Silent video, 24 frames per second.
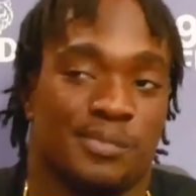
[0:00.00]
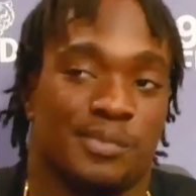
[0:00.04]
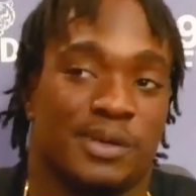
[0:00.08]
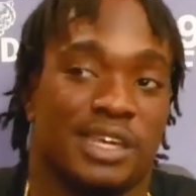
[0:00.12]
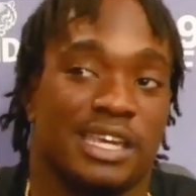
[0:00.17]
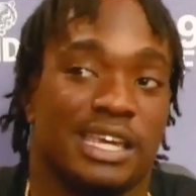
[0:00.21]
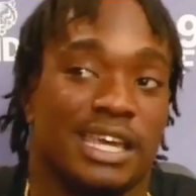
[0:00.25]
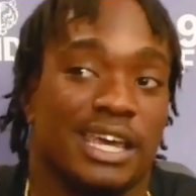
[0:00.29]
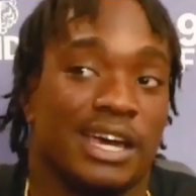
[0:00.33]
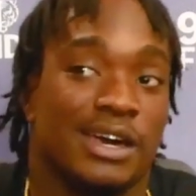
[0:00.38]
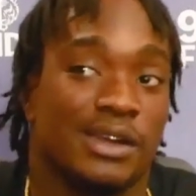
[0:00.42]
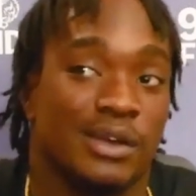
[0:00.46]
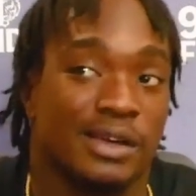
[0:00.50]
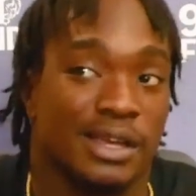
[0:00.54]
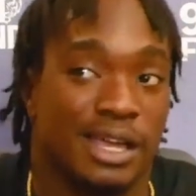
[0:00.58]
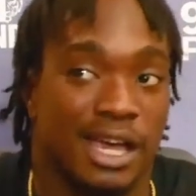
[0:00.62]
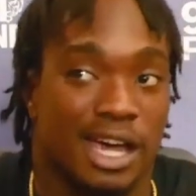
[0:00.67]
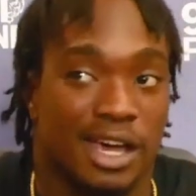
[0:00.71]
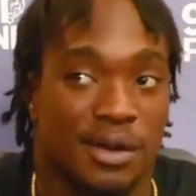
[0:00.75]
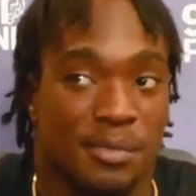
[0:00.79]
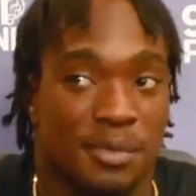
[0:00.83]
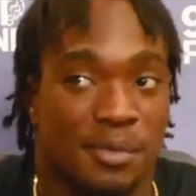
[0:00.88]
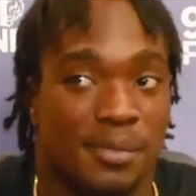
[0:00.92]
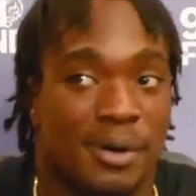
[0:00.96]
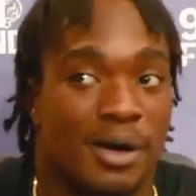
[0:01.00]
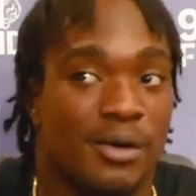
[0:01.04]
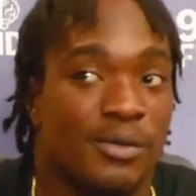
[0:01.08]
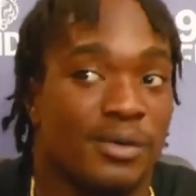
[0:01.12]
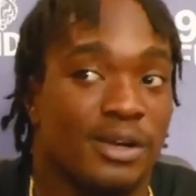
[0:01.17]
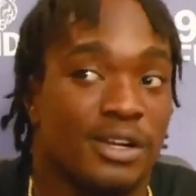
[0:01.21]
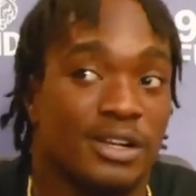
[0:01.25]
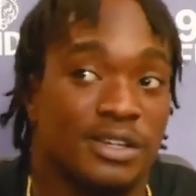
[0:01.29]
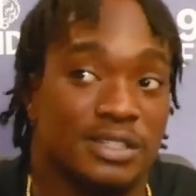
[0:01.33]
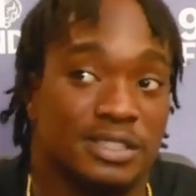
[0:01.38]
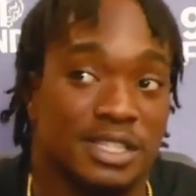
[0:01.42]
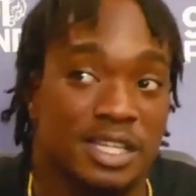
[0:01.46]
being held accountable by
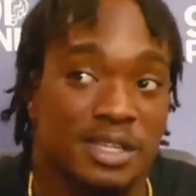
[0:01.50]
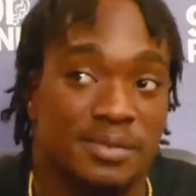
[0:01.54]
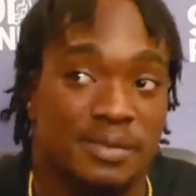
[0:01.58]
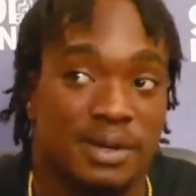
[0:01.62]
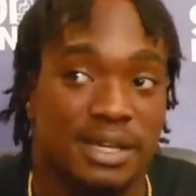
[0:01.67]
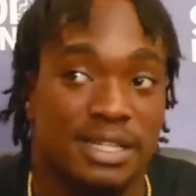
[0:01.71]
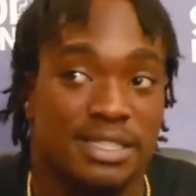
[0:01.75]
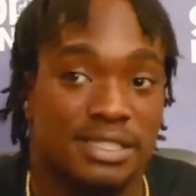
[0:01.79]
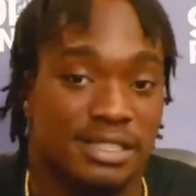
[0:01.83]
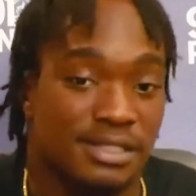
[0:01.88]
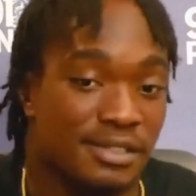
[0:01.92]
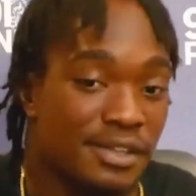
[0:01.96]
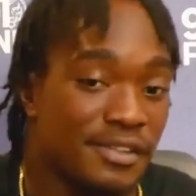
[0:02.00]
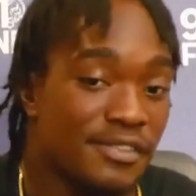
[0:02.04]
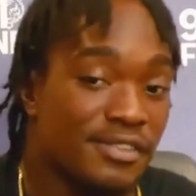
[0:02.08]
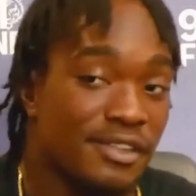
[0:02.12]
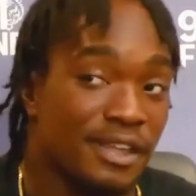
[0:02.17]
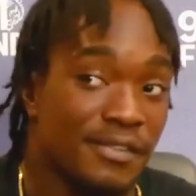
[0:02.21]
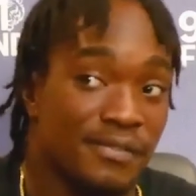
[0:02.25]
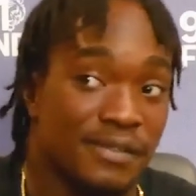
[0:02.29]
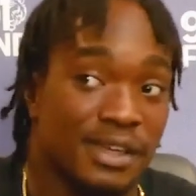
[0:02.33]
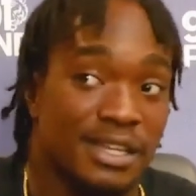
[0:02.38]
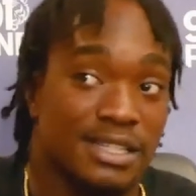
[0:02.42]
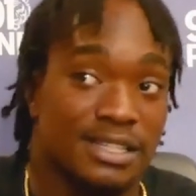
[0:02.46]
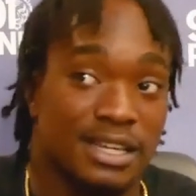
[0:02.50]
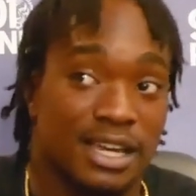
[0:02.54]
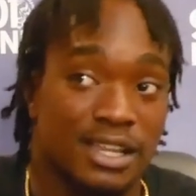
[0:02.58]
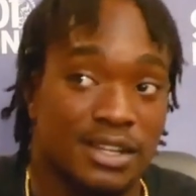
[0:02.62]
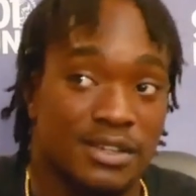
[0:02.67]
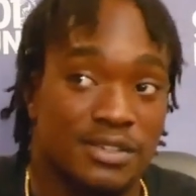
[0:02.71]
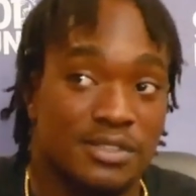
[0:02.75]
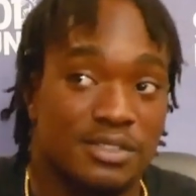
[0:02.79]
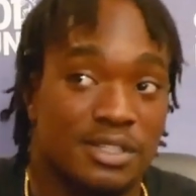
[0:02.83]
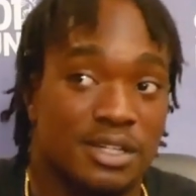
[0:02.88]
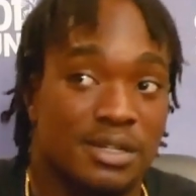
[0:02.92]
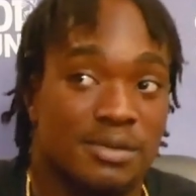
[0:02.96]
one of your teammates, and if they tell
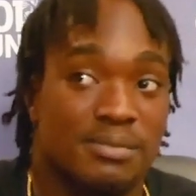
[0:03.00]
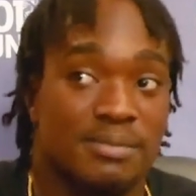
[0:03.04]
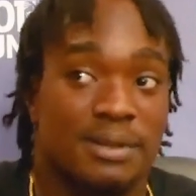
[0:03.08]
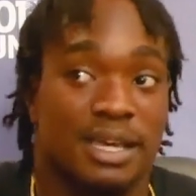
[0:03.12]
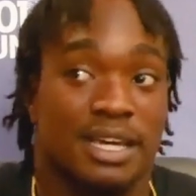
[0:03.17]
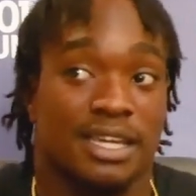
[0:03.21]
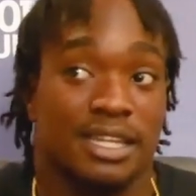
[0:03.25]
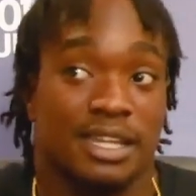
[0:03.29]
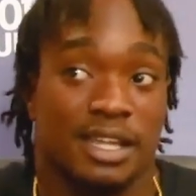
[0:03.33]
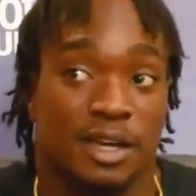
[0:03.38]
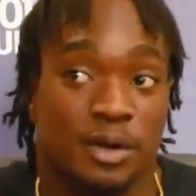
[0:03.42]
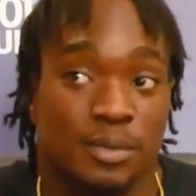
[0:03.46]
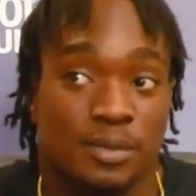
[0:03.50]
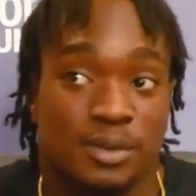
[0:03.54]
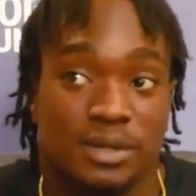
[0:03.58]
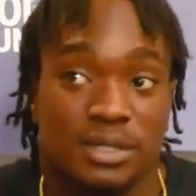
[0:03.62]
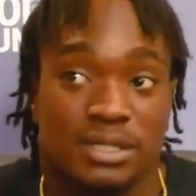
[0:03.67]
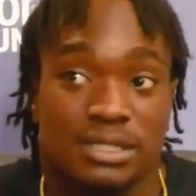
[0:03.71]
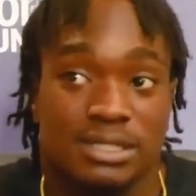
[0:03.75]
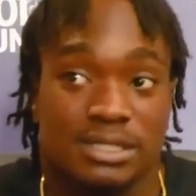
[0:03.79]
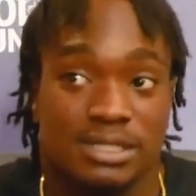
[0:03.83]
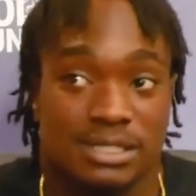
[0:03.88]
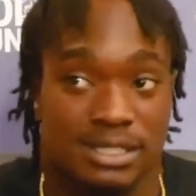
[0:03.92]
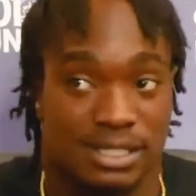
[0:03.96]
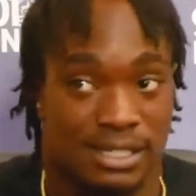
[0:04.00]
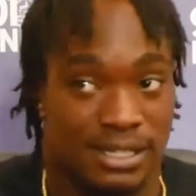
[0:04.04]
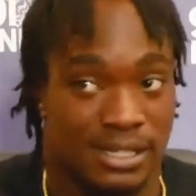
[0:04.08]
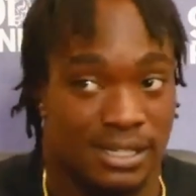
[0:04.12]
you something that can help us,